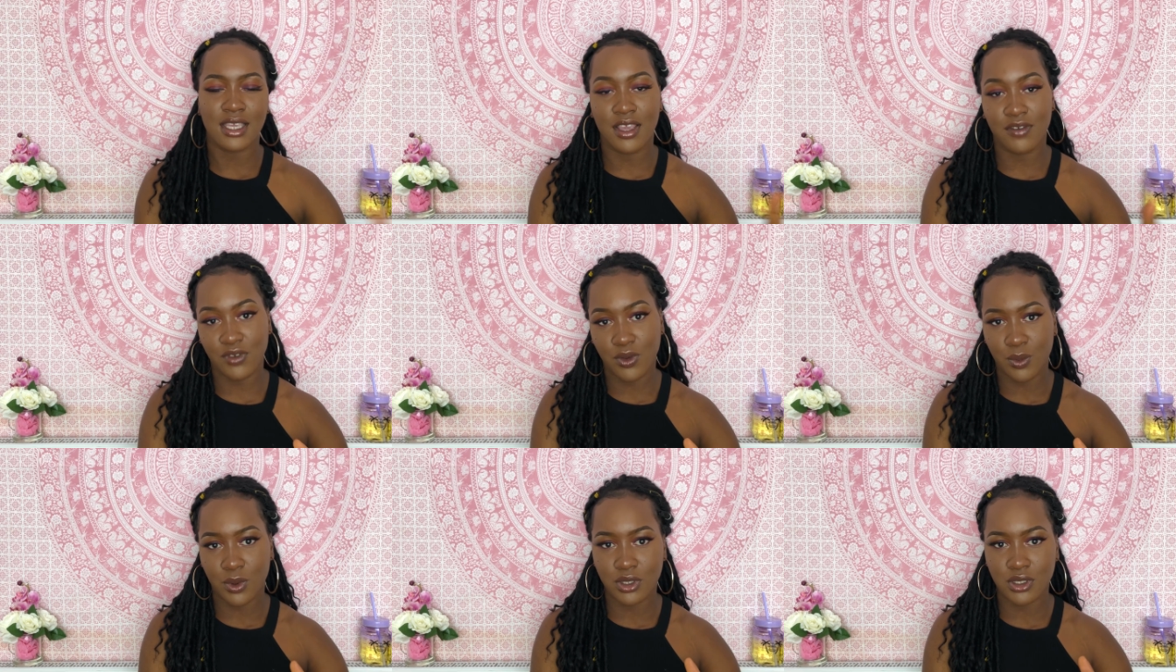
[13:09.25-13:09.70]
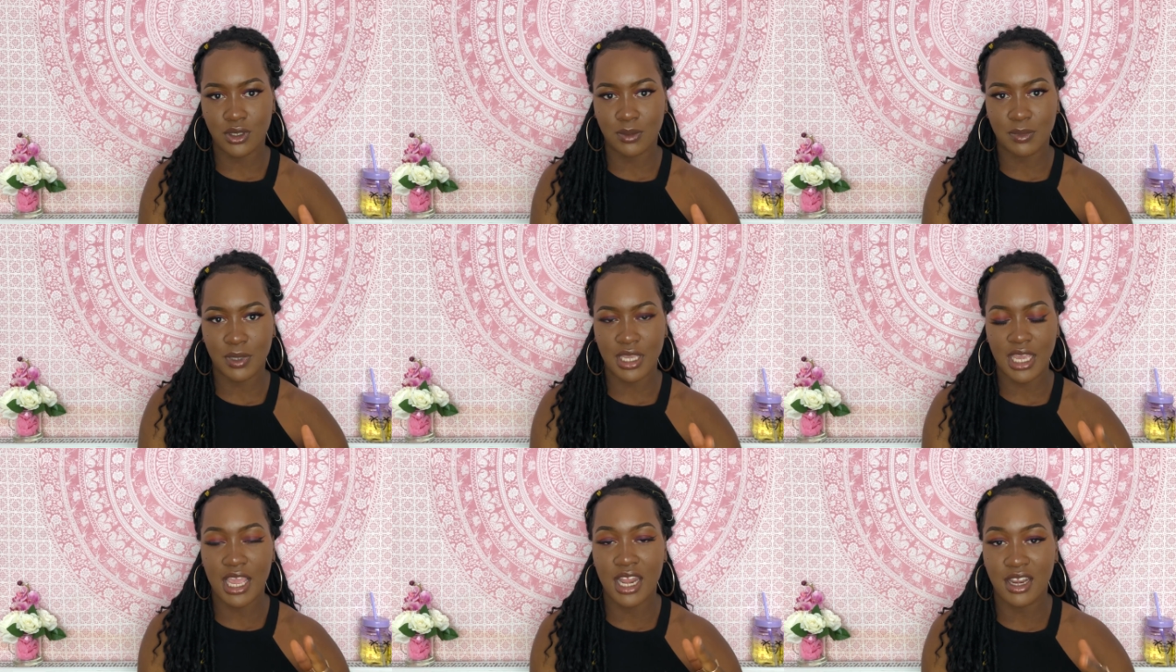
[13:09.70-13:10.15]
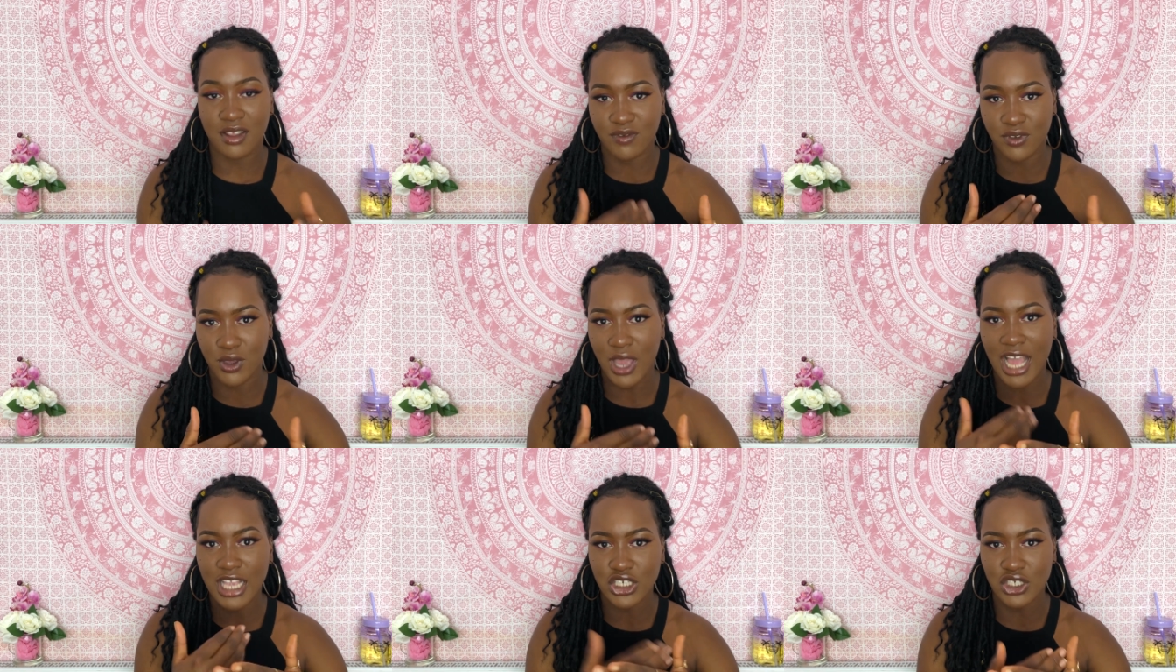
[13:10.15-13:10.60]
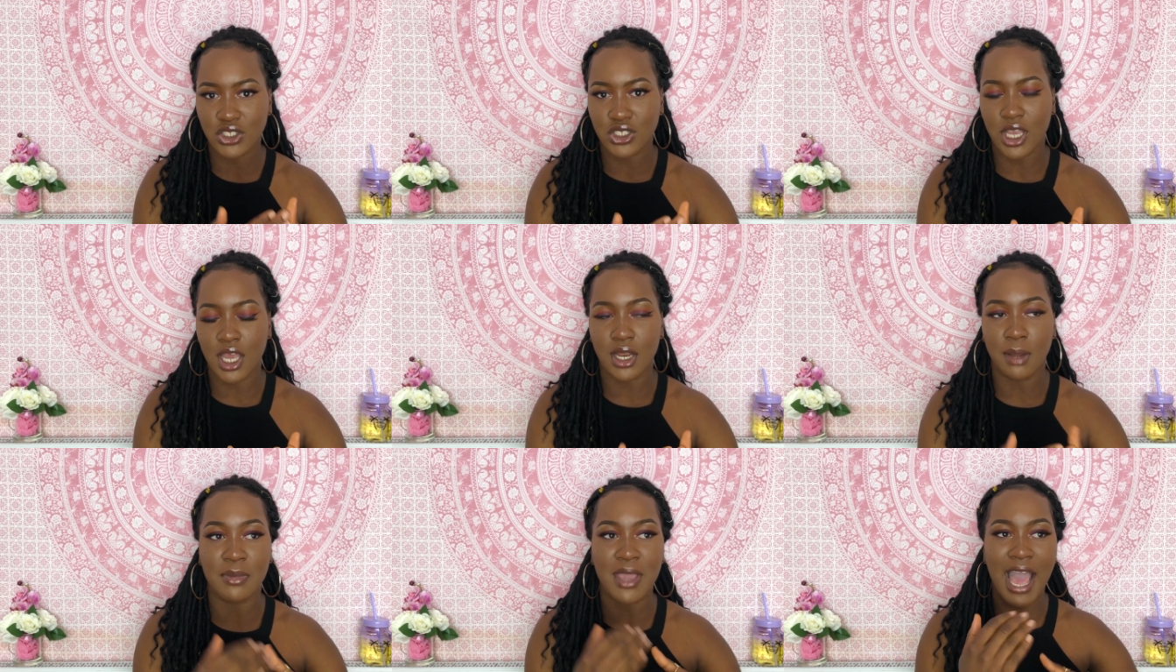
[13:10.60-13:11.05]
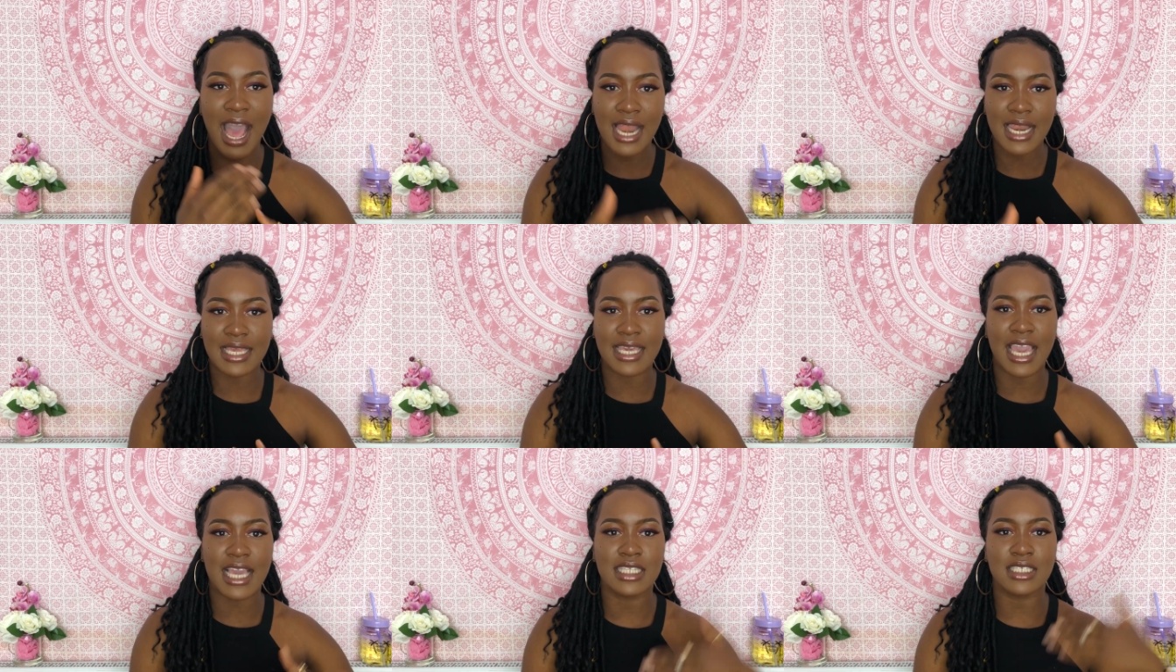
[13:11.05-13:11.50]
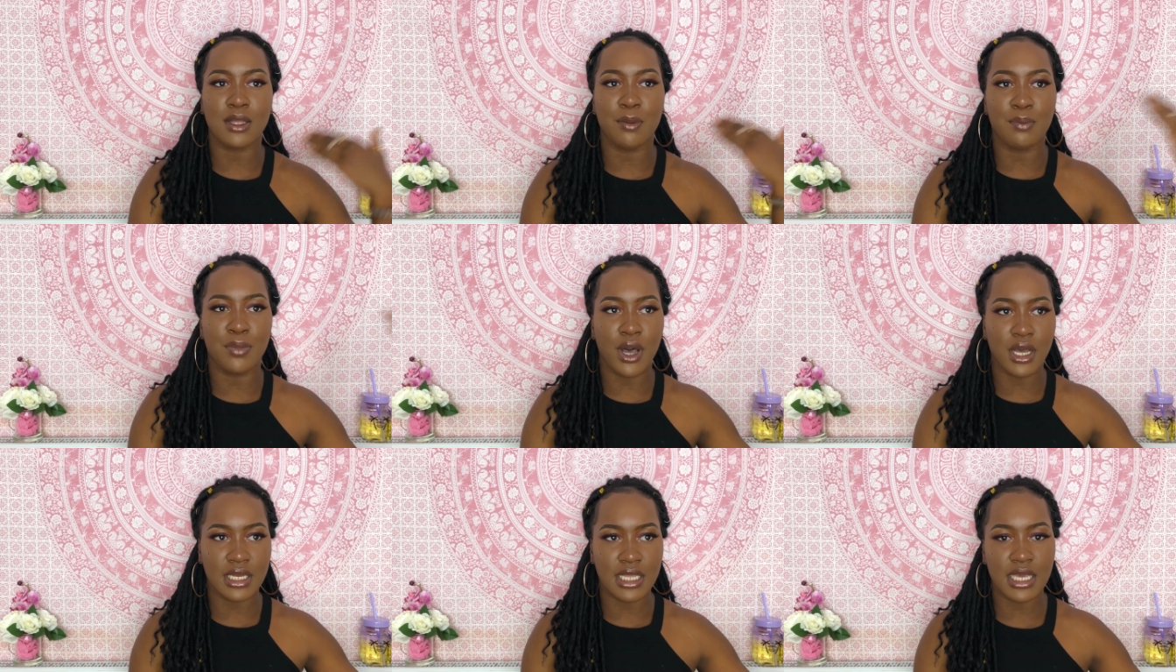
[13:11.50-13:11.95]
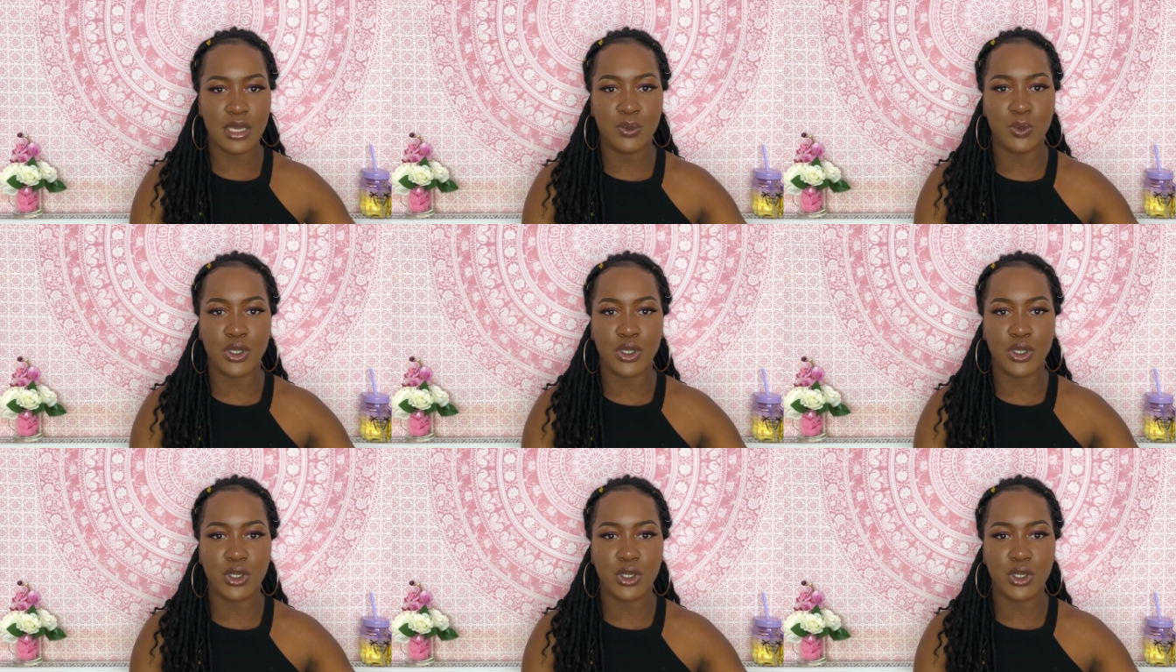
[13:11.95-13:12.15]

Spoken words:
if you want to be in, if you actually turn up, you allocate a buddy,